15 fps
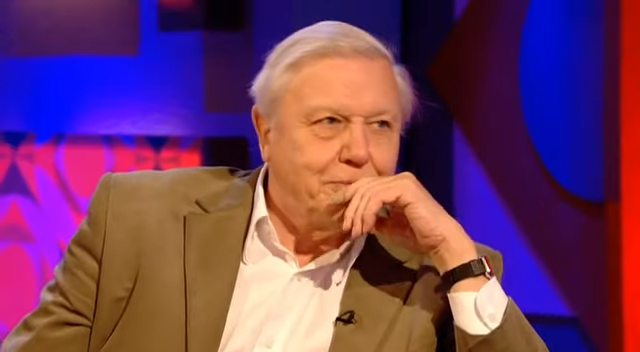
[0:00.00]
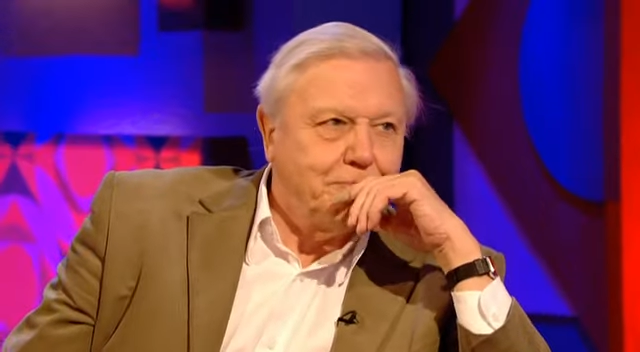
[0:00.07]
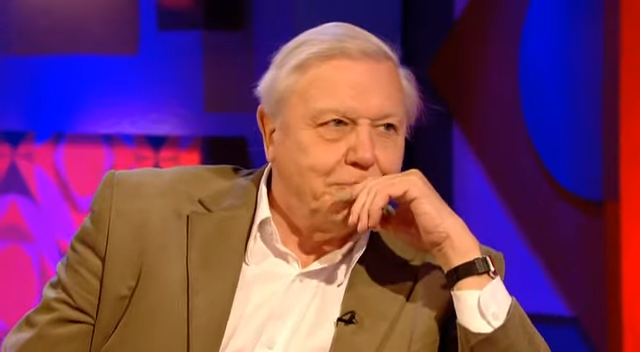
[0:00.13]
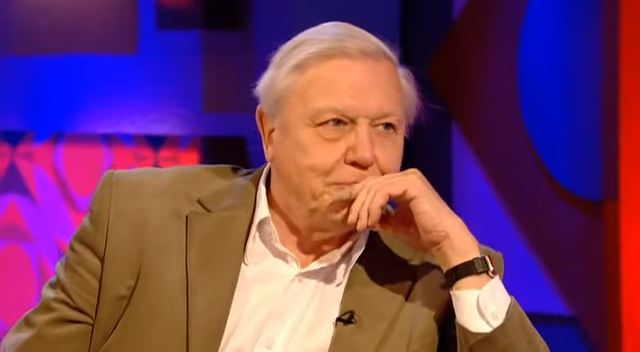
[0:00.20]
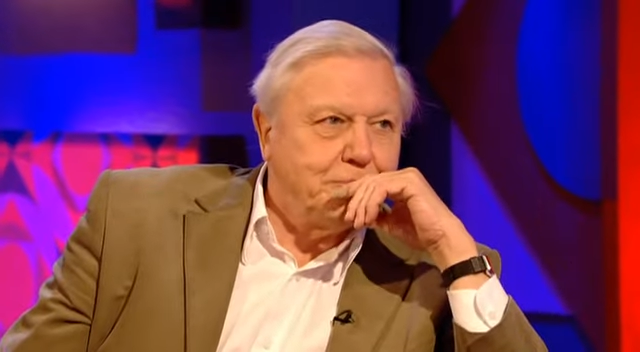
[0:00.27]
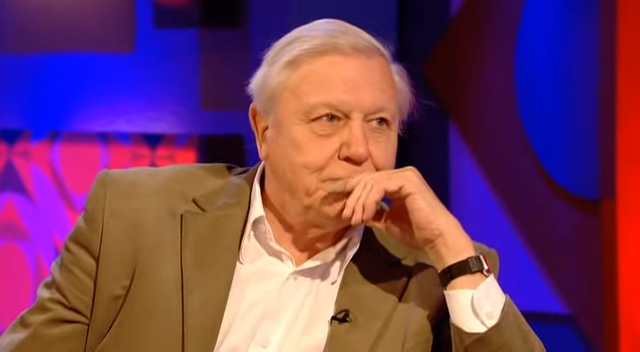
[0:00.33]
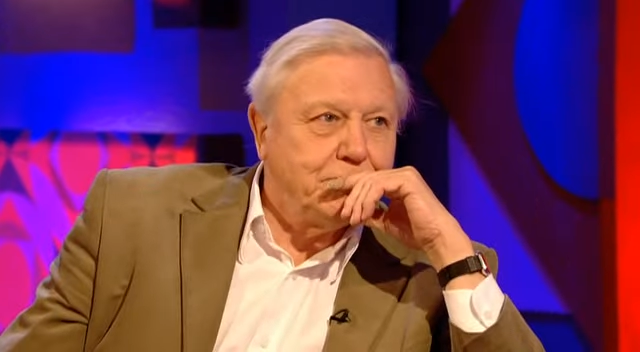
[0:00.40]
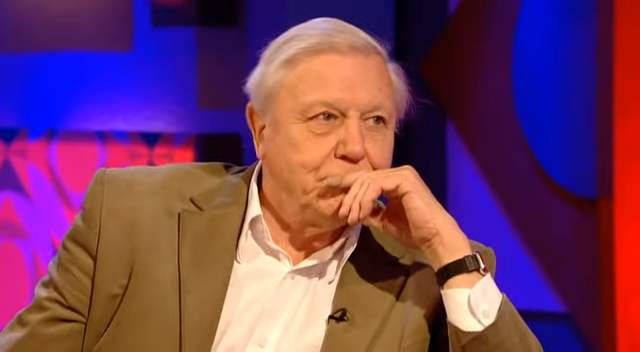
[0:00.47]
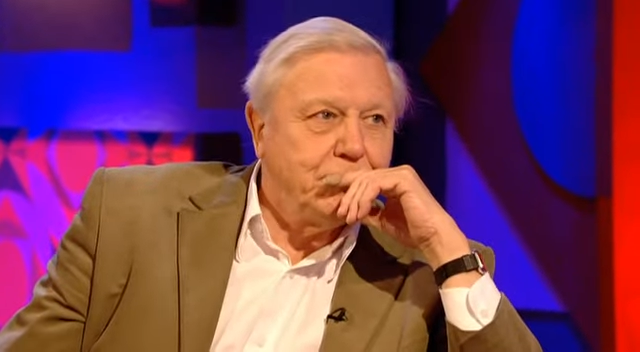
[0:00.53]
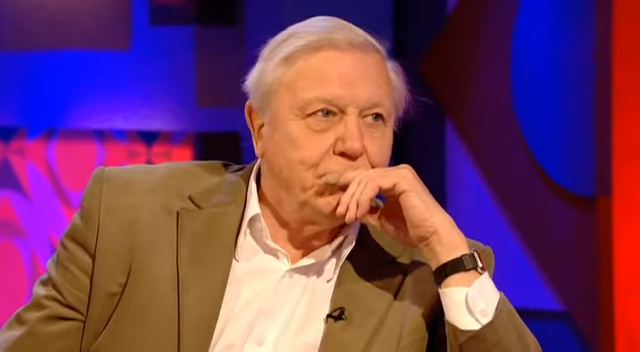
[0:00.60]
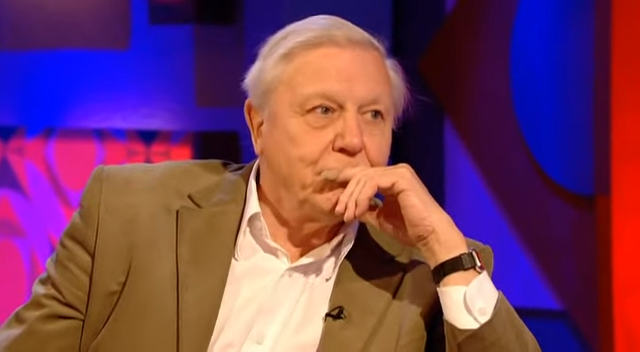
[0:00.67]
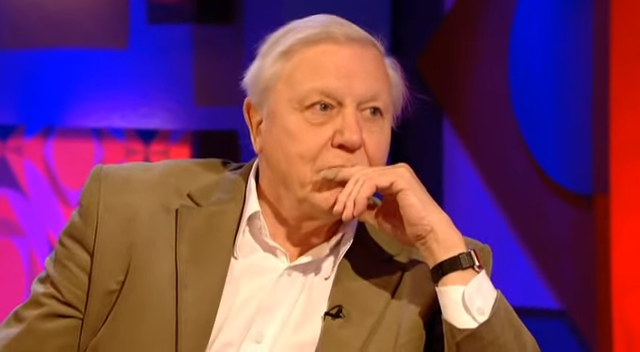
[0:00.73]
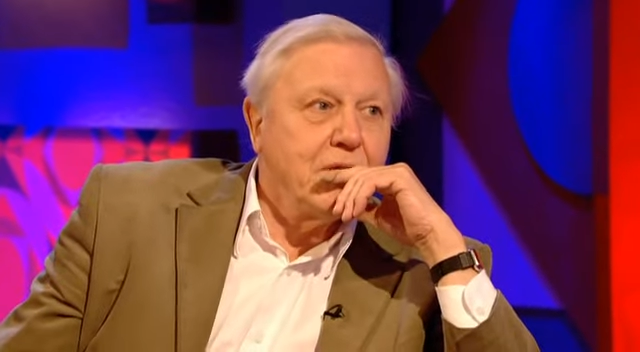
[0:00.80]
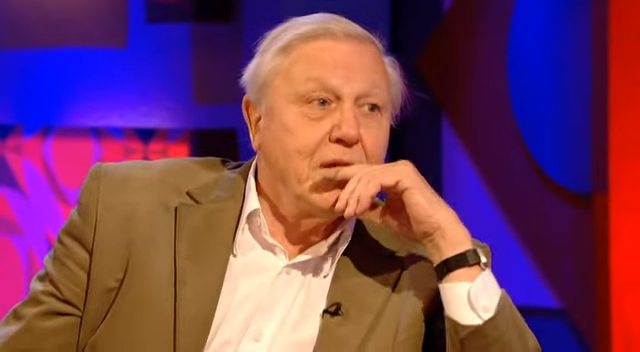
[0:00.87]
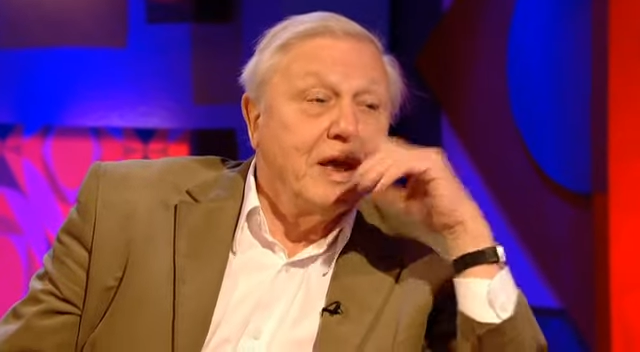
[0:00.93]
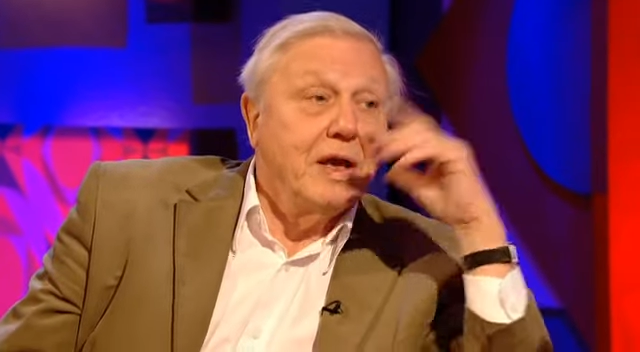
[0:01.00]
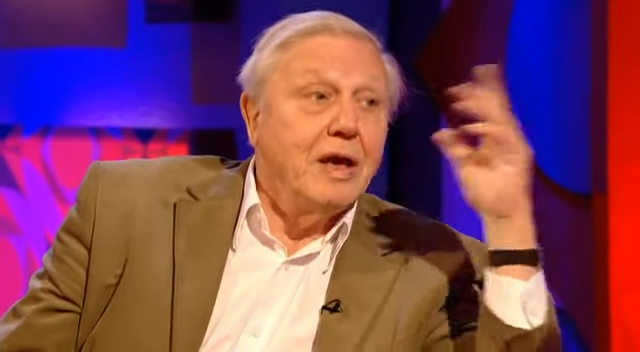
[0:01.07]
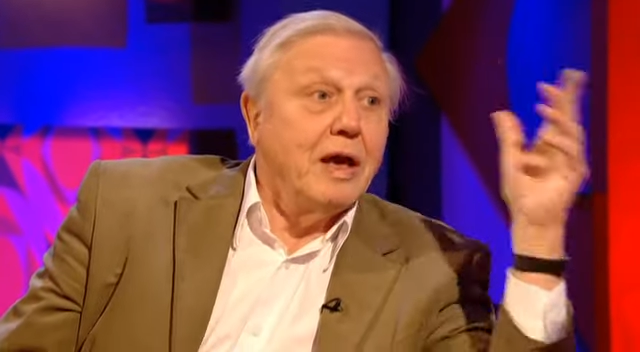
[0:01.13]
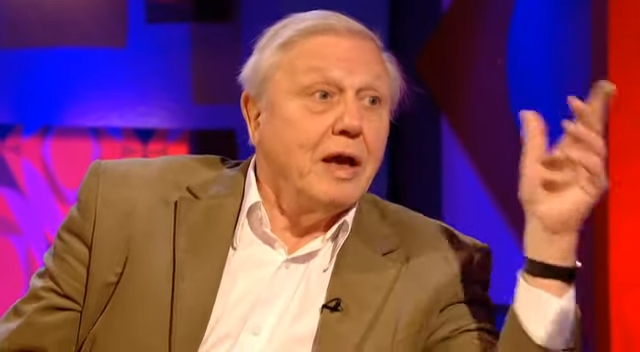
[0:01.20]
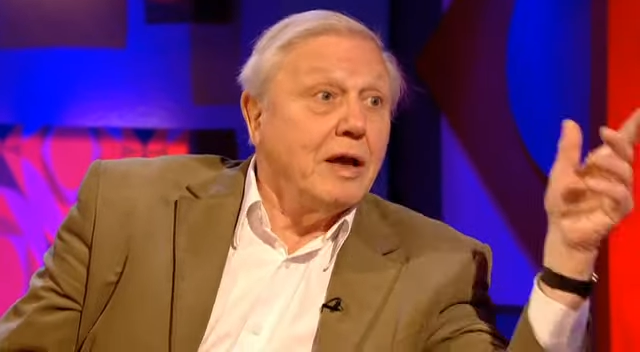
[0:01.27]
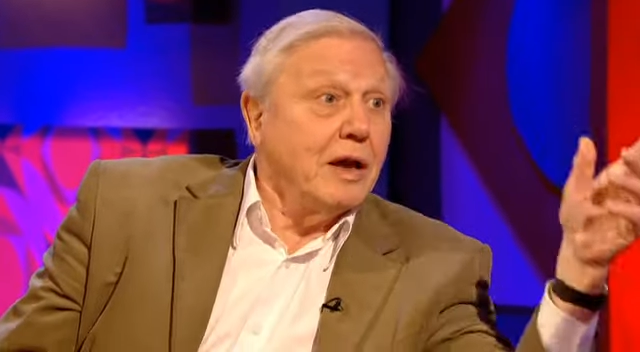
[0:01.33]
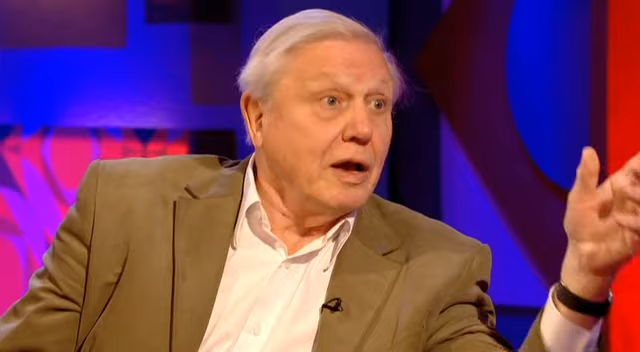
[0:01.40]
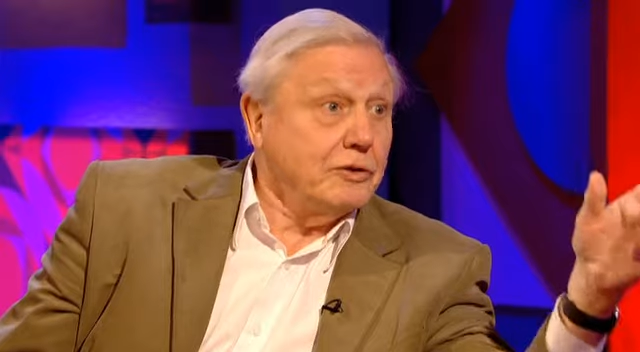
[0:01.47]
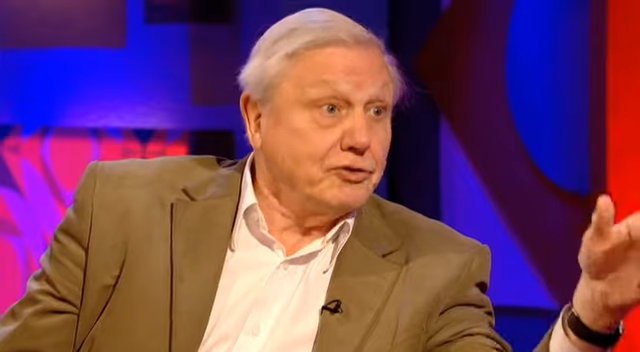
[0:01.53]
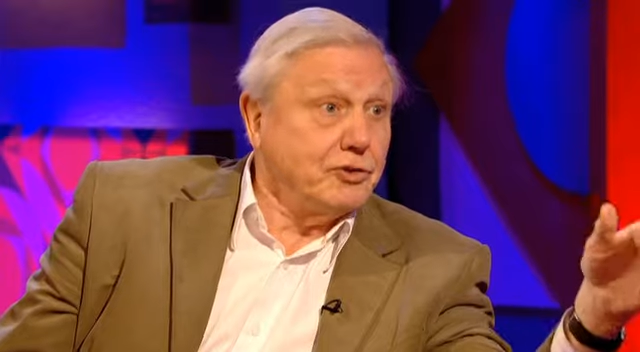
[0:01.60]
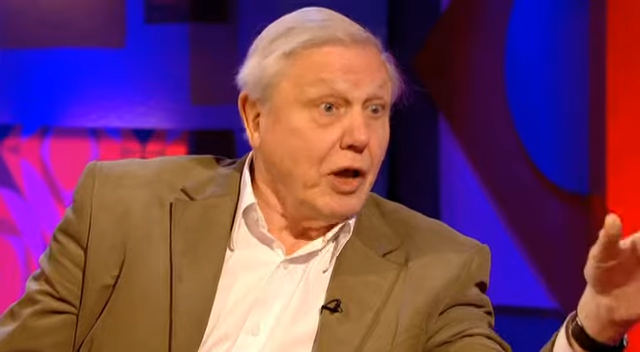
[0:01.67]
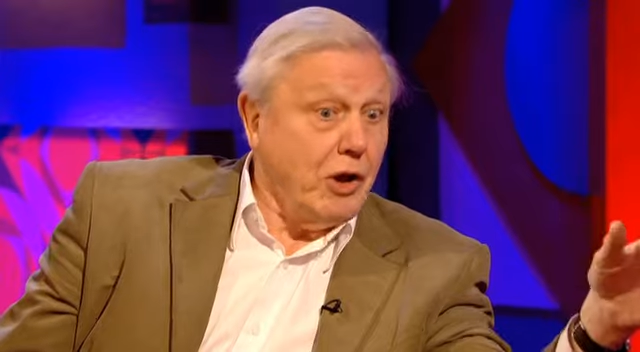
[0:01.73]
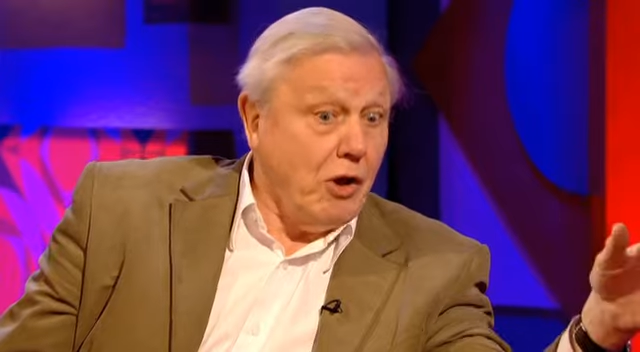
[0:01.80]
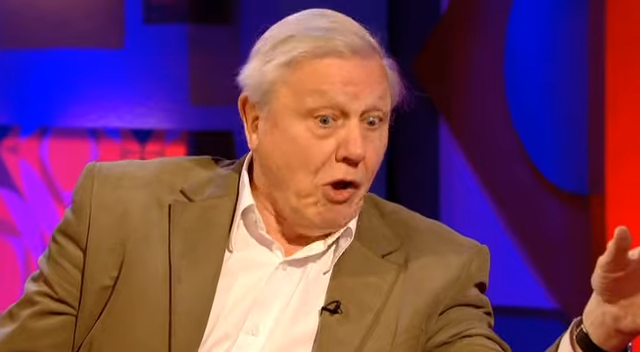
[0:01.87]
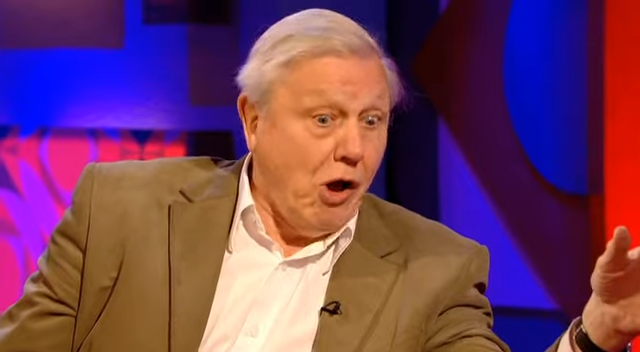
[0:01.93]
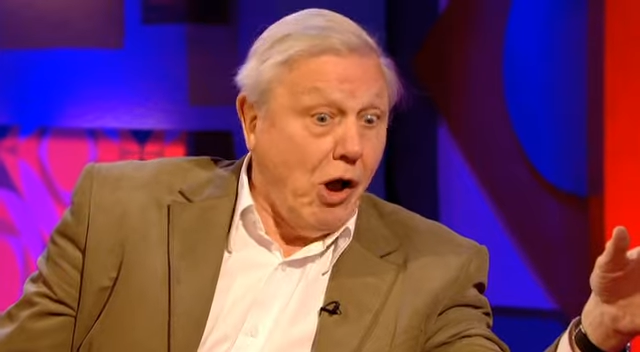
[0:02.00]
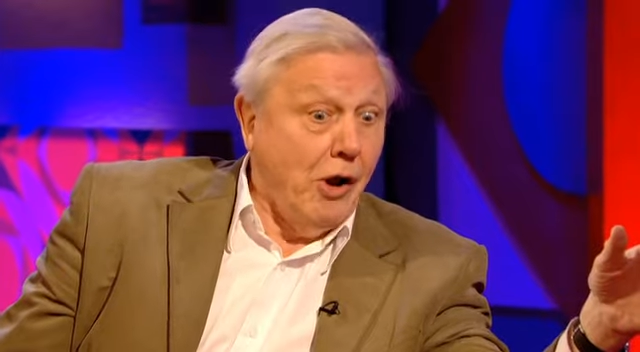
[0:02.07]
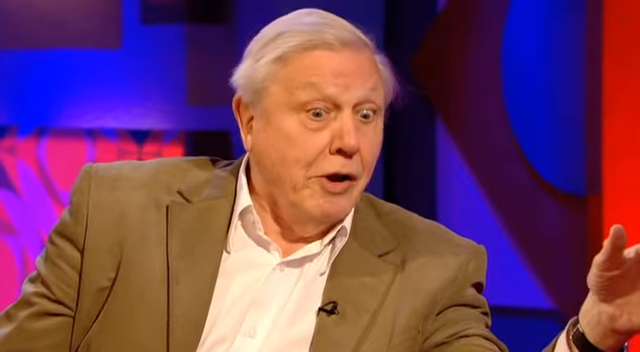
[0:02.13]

Or a hat or a coat. Uh, steady on.